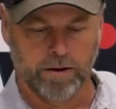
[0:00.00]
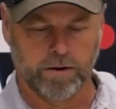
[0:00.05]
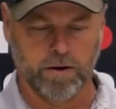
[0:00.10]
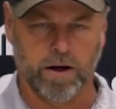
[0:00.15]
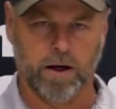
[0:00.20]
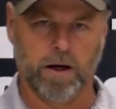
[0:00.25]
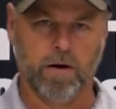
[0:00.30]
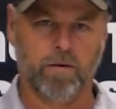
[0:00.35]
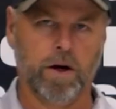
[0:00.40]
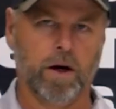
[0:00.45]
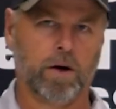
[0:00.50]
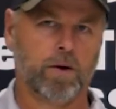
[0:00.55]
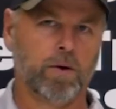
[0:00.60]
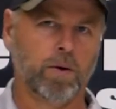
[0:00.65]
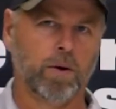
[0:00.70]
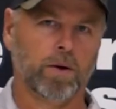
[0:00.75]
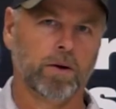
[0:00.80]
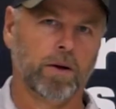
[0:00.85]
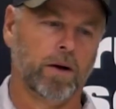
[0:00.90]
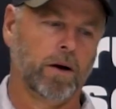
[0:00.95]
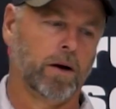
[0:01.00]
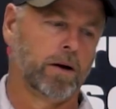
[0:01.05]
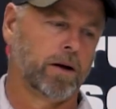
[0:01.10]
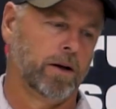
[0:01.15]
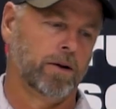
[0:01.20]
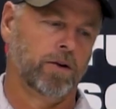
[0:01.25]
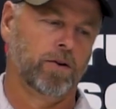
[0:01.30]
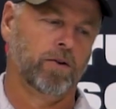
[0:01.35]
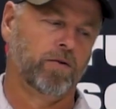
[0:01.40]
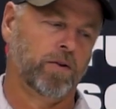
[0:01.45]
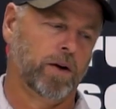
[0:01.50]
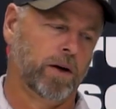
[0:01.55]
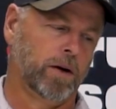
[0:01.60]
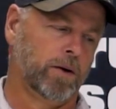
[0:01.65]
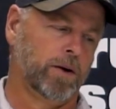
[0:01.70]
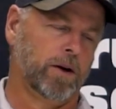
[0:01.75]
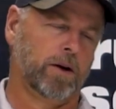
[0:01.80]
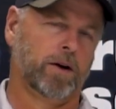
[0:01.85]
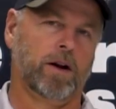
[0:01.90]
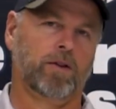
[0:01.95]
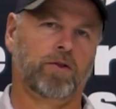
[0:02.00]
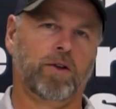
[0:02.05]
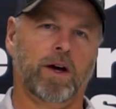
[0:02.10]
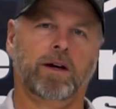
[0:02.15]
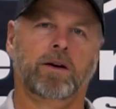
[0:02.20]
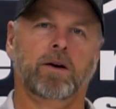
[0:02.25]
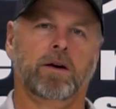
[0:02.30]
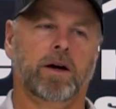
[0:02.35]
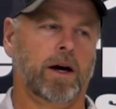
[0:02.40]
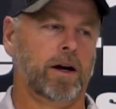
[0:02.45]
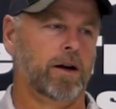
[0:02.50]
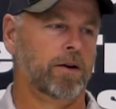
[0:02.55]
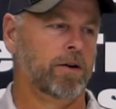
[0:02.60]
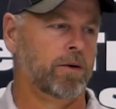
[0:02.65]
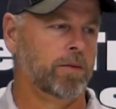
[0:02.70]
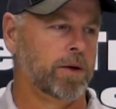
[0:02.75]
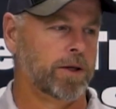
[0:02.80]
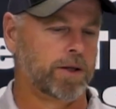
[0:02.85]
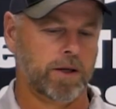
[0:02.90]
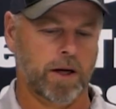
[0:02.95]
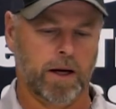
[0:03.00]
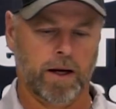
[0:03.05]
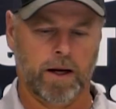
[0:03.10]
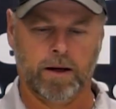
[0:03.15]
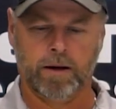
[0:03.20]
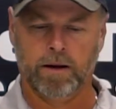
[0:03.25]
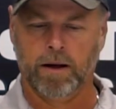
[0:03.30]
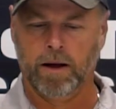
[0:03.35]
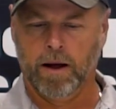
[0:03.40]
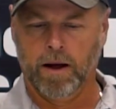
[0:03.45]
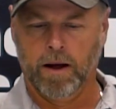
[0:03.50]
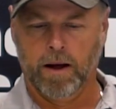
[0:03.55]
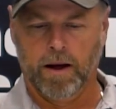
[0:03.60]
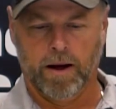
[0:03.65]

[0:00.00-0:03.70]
It's going to give you a cool look, a new feel. You're going to think you got a new machine.